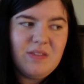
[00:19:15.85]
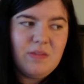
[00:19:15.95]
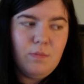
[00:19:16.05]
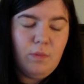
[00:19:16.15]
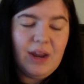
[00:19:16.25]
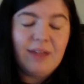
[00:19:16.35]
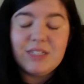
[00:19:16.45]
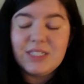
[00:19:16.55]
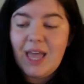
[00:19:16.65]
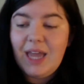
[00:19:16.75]
what I
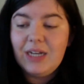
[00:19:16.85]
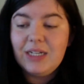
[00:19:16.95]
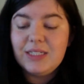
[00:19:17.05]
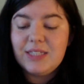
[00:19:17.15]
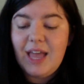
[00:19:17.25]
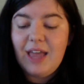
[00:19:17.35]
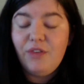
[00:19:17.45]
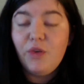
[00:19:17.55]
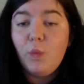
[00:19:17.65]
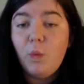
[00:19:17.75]
decided is that if
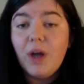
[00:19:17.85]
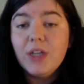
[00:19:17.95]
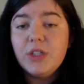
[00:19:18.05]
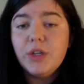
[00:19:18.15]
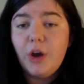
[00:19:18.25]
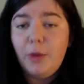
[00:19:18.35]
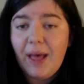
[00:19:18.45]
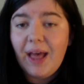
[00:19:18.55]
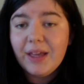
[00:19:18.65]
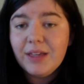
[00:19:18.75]
you want to go
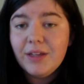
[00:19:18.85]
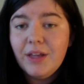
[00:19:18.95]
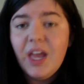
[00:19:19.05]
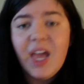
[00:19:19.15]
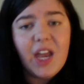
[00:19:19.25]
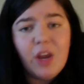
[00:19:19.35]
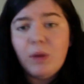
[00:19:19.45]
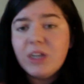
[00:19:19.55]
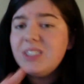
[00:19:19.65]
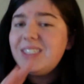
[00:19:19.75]
back and you
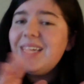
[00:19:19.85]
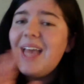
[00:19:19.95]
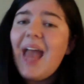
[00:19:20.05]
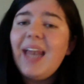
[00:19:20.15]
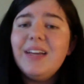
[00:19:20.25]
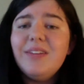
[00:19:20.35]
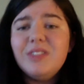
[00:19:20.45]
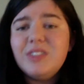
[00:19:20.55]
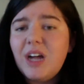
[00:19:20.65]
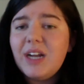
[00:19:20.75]
want to see any of the
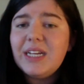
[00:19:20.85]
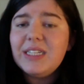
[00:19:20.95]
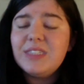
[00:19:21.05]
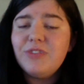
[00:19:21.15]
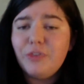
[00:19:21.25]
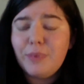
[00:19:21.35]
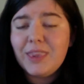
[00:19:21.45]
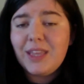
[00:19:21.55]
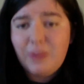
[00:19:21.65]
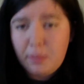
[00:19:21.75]
Sane's Forbidden
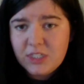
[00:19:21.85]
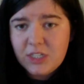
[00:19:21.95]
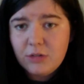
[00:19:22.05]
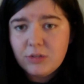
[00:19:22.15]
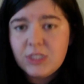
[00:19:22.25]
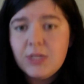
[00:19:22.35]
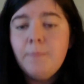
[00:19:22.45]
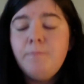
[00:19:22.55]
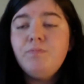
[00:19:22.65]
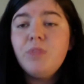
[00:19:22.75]
Love episodes
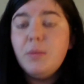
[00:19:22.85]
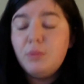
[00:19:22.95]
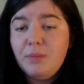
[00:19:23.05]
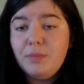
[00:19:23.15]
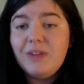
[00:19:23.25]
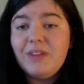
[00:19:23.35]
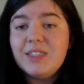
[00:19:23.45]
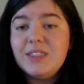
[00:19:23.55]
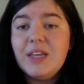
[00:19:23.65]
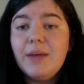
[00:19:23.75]
from
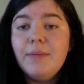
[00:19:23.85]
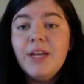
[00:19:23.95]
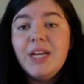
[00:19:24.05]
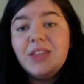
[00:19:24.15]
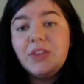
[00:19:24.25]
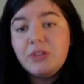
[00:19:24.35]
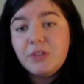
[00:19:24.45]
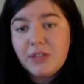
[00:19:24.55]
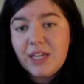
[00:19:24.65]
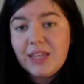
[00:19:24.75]
previously, there's
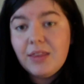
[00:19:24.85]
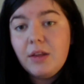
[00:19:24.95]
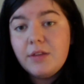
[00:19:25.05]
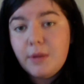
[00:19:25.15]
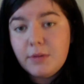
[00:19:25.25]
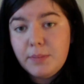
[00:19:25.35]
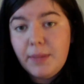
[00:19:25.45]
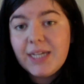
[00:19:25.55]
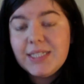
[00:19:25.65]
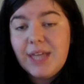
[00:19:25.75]
a link in the description
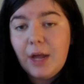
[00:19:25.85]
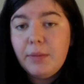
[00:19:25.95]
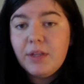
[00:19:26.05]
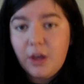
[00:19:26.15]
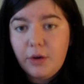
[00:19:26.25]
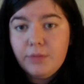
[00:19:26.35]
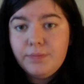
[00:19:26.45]
box down below.